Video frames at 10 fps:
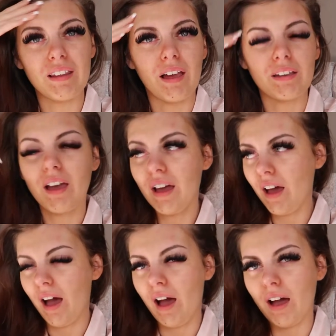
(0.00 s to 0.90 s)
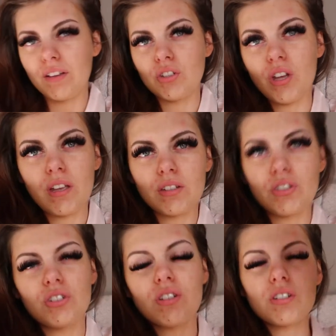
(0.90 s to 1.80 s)
Like I, it,
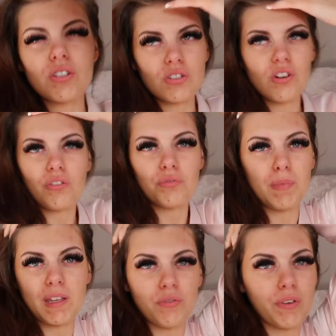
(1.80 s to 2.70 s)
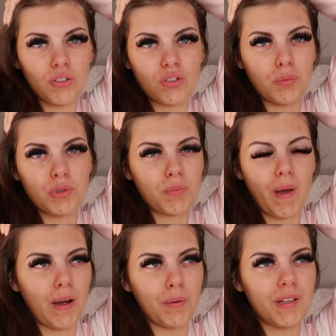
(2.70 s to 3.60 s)
does it just not make you feel so much
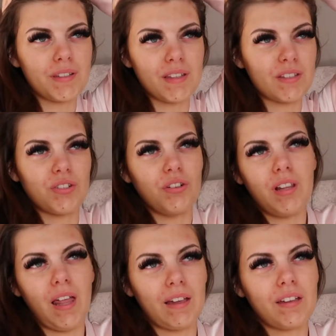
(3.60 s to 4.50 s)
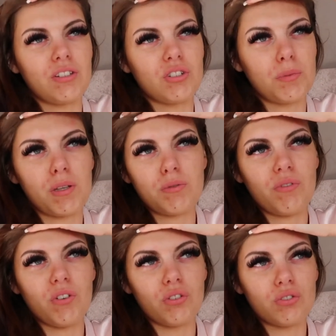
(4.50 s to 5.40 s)
better when it's this sunny like it just makes me
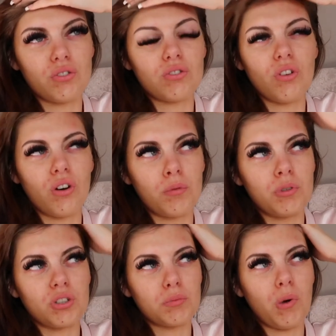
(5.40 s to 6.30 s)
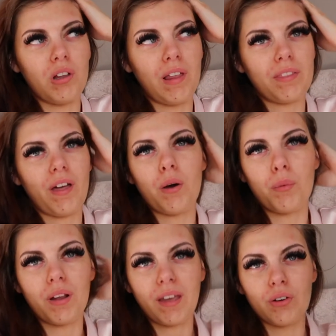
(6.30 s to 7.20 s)
feel so much more like that I
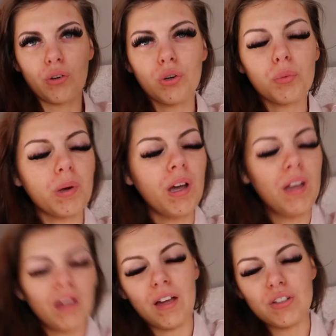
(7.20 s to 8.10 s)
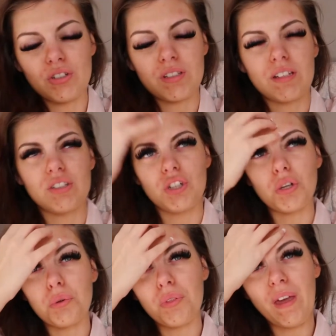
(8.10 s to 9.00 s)
want to get up and just like
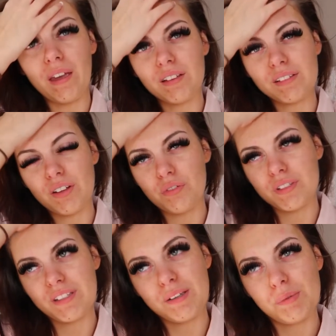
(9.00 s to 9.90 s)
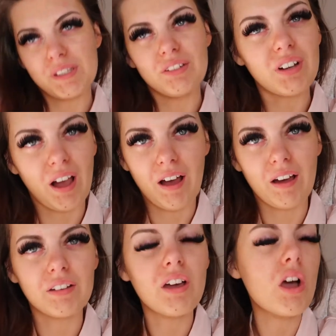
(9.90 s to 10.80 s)
do things obviously we still
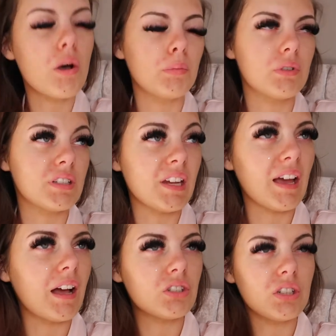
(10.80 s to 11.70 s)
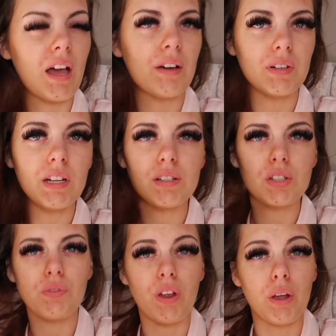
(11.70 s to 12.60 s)
can't but today I actually have an
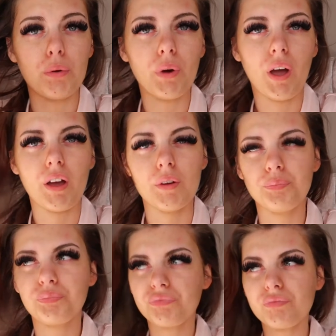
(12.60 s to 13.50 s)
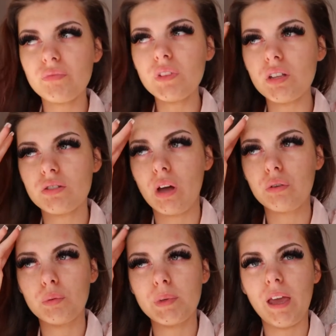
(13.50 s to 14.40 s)
interview um so I'm
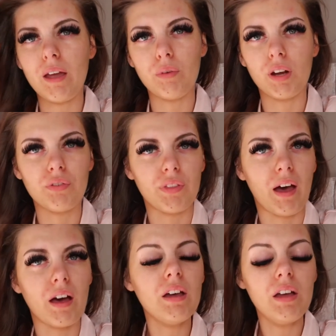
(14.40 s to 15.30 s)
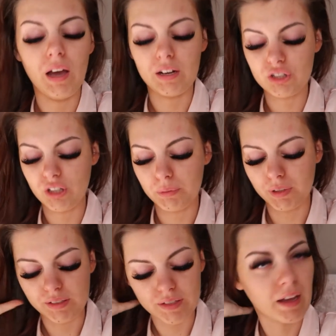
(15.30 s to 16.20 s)
going to be getting ready for that I just showered
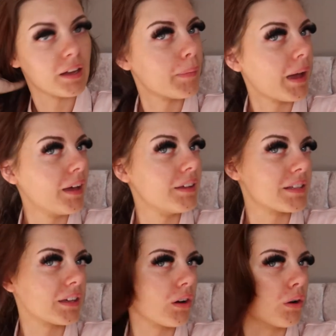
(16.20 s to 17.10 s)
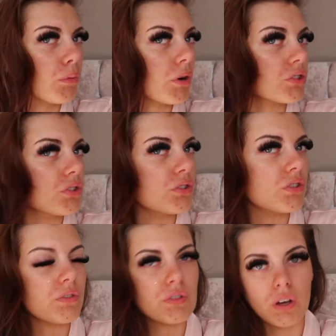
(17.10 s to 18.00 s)
last night and my hair's like all washed and
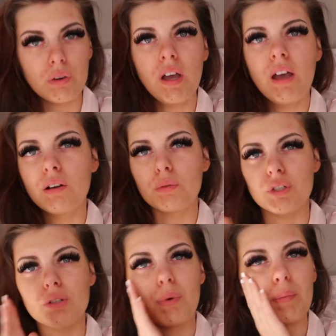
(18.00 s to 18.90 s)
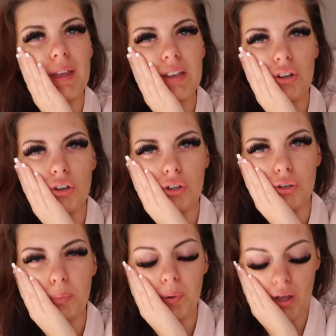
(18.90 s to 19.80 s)
stuff so I'm going to do my
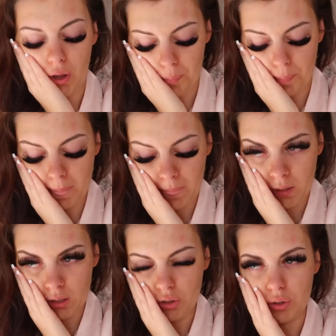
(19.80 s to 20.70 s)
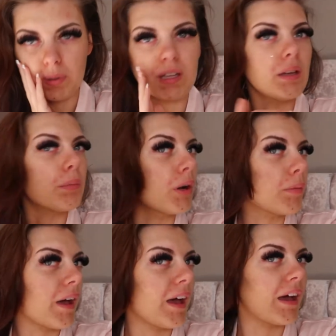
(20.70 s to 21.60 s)
makeup um going to be putting
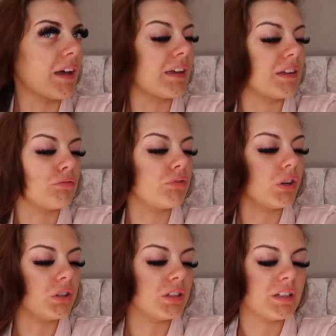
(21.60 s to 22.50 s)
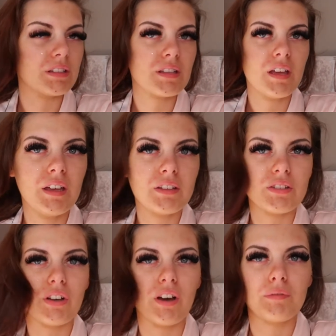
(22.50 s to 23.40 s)
my hair in rollers
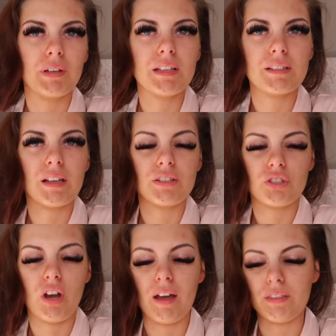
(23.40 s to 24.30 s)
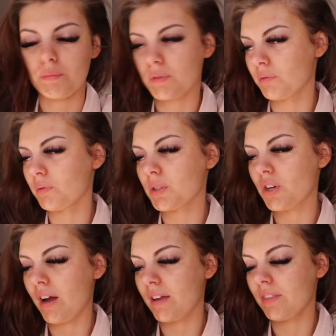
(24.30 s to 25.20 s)
so I'm really excited to try them because I'm going to be
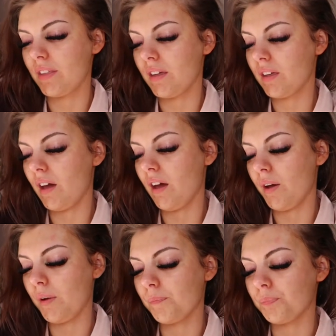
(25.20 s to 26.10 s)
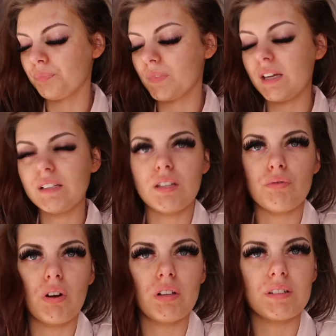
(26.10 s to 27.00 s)
trying the um, heated
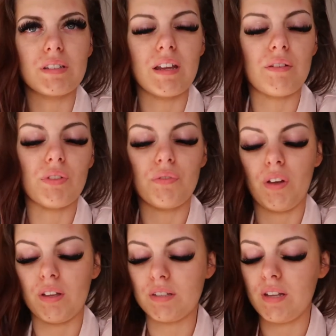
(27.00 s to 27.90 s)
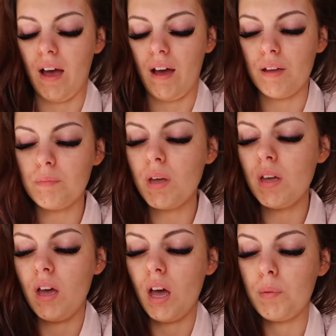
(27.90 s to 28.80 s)
rollers today for the first time
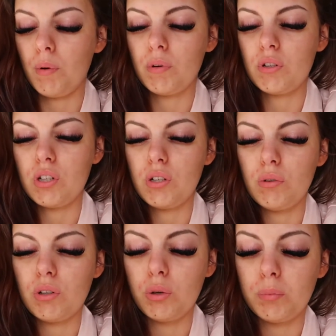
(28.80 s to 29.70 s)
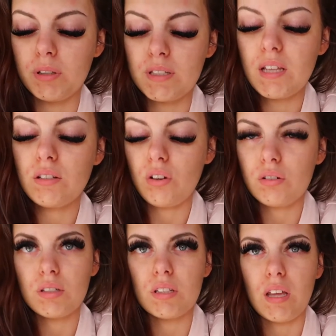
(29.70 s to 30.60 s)
um, I want to do a couple of
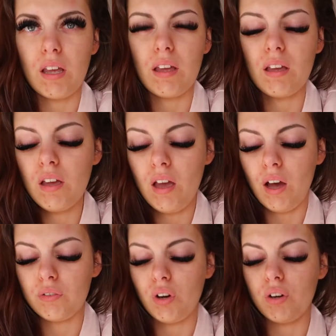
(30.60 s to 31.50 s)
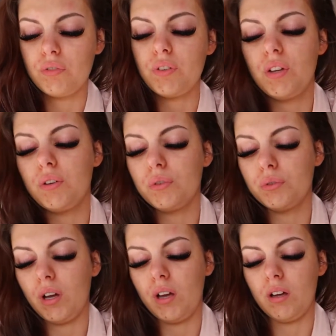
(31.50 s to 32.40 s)
TikToks today I've got a few
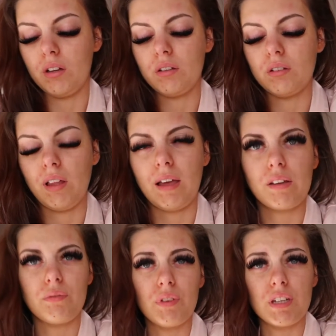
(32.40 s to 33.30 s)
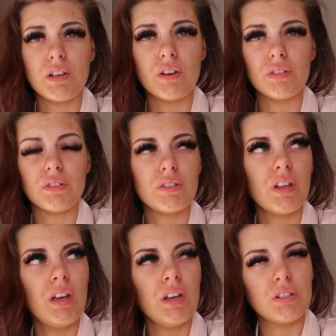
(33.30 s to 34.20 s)
uh, like videos
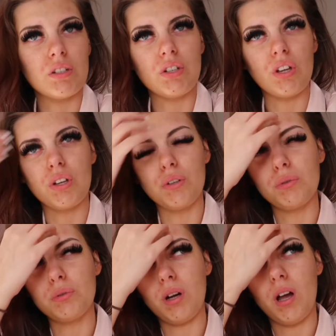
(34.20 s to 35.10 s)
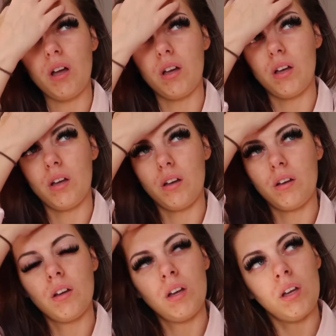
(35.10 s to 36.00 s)
to do uh,
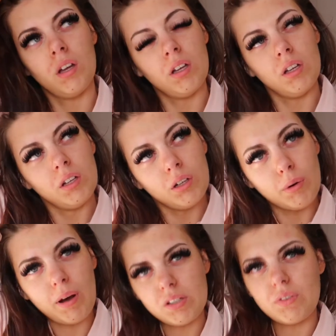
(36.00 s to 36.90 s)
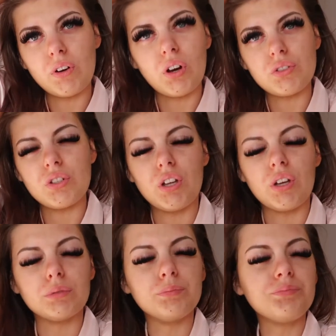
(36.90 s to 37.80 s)
what else have I got to
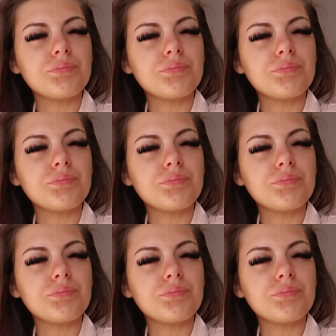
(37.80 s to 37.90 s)
do